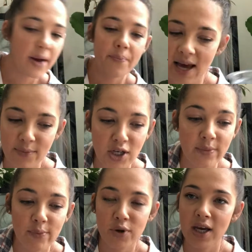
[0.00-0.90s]
I'm going to be
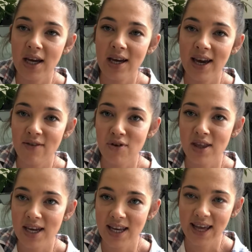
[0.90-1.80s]
putting
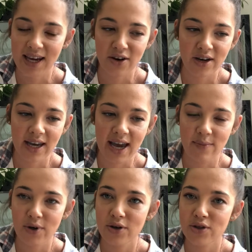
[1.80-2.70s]
everything in leca again,
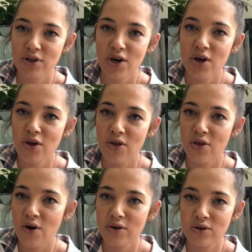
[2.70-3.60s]
because
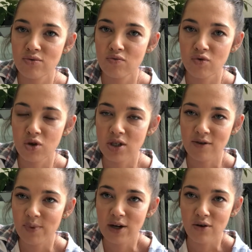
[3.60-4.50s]
those roots have
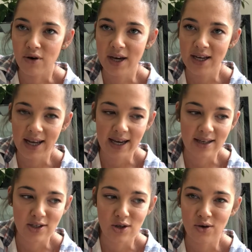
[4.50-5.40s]
been growing in leca,
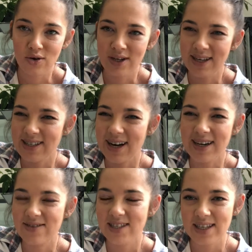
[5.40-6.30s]
so it's kind
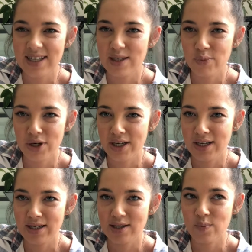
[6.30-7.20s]
of silly to put it
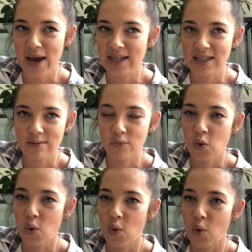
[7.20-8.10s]
in sphagnum
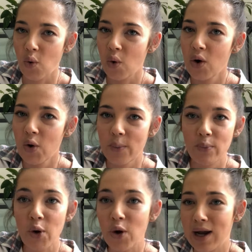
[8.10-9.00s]
or
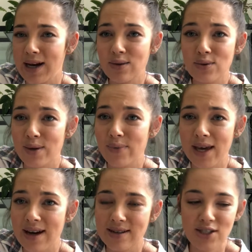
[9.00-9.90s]
perlite or something
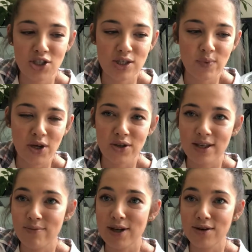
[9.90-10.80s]
else, just because
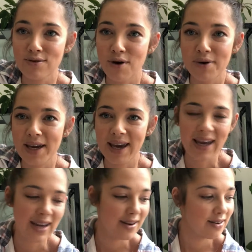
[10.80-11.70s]
they've been growing
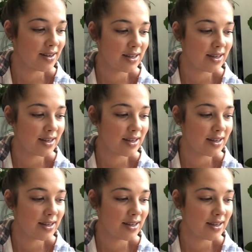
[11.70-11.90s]
in